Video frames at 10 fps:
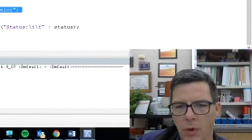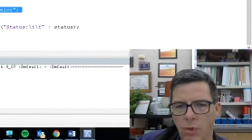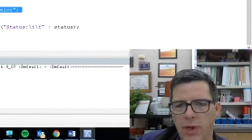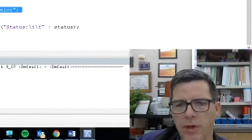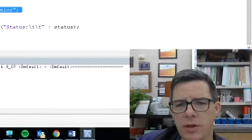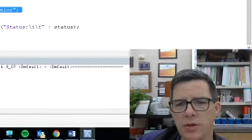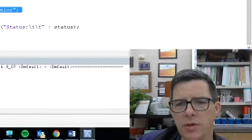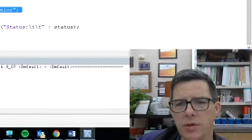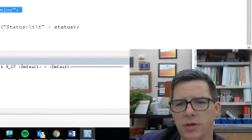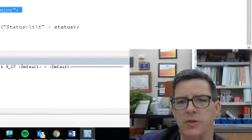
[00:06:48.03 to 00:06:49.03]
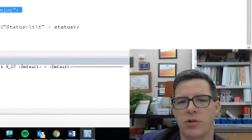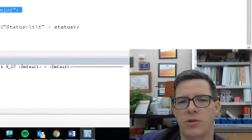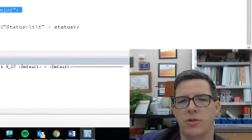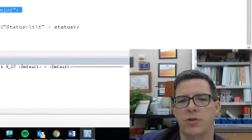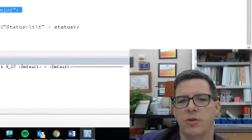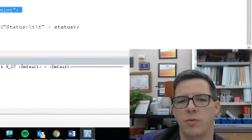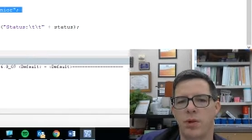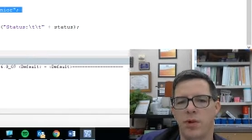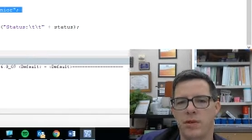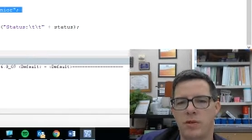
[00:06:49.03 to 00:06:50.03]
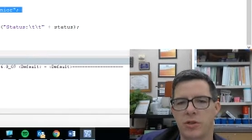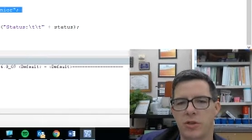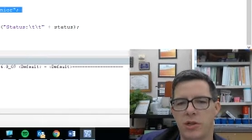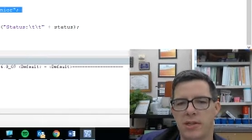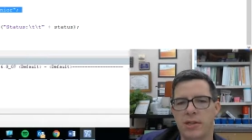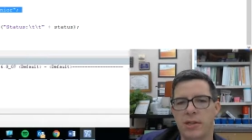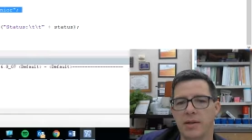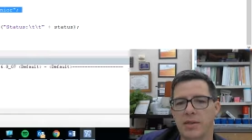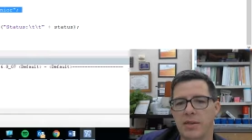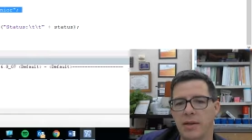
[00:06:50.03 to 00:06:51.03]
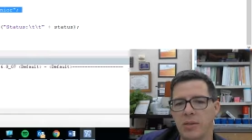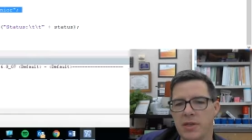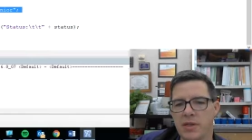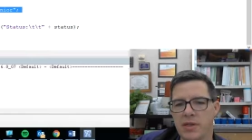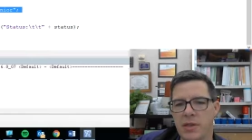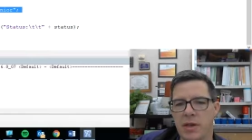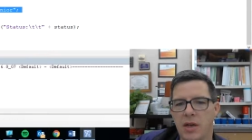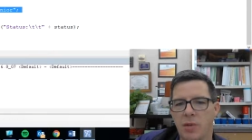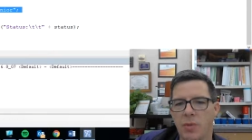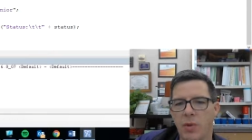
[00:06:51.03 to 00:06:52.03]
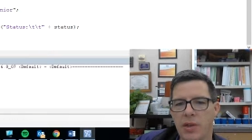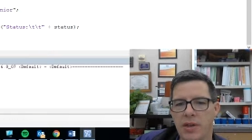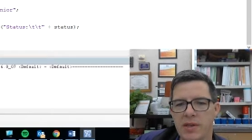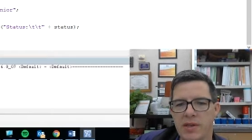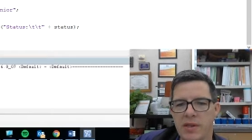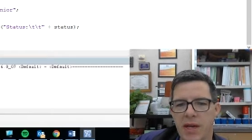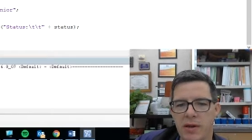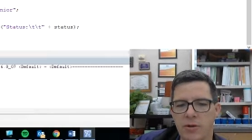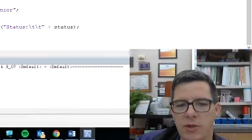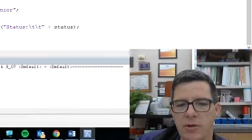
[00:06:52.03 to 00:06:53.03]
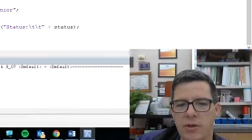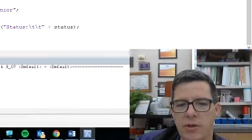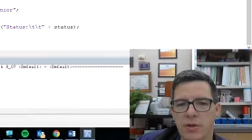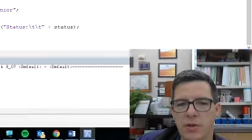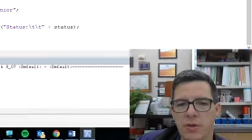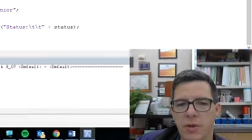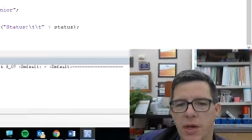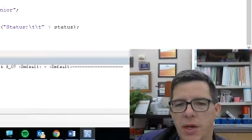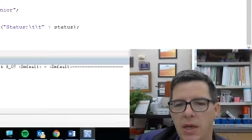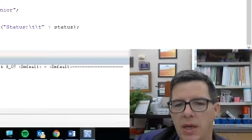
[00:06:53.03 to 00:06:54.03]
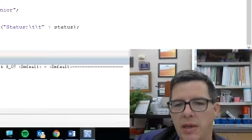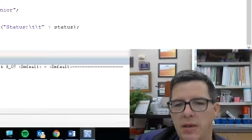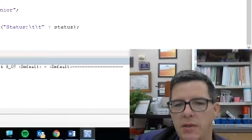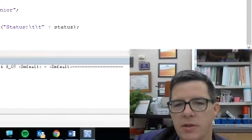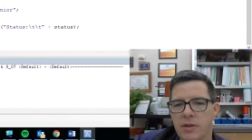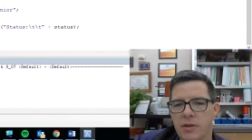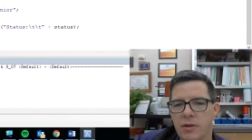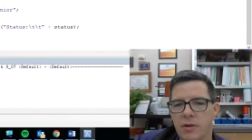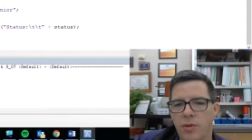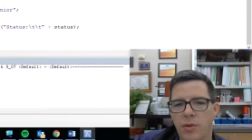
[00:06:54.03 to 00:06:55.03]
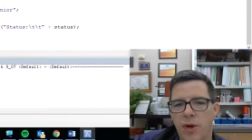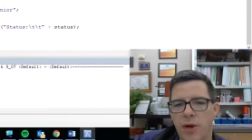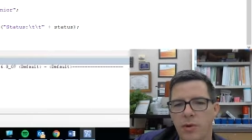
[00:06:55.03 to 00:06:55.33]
we could do the structure with just if statements, but what this allows you to do is to